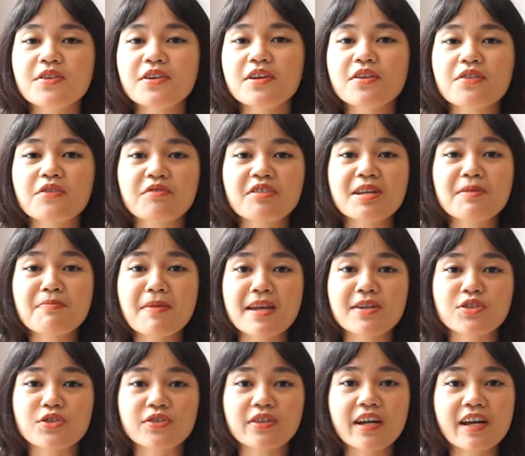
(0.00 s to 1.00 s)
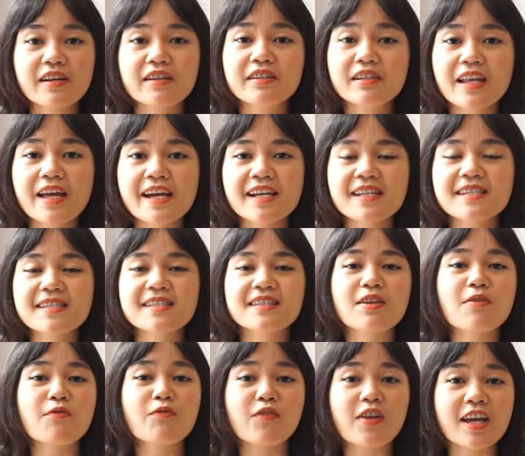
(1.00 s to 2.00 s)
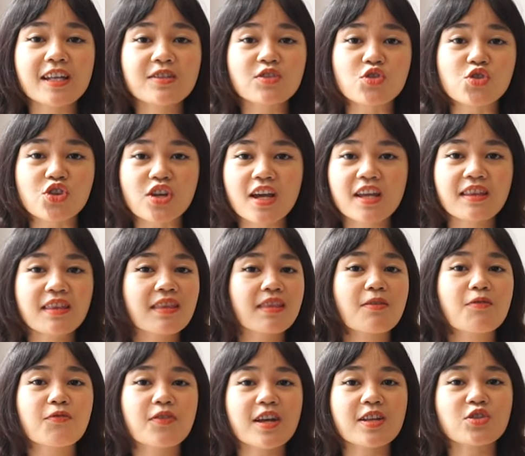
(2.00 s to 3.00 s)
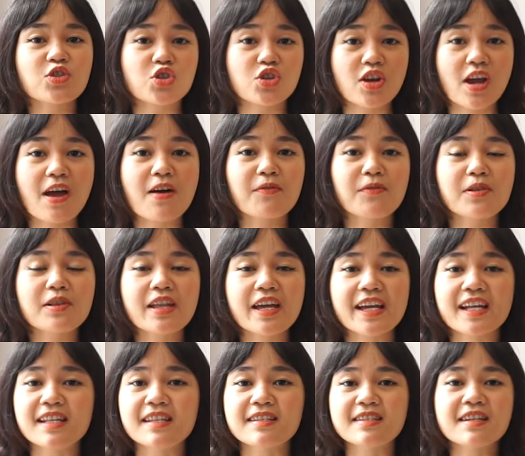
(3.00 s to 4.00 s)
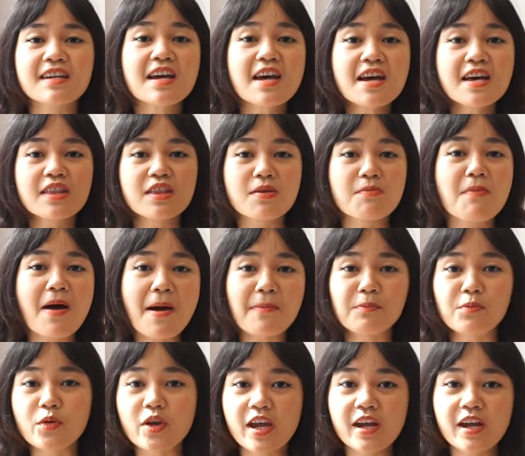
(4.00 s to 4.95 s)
There are three major airlines: the Vietjet, the Viet Travel, and the Bamboo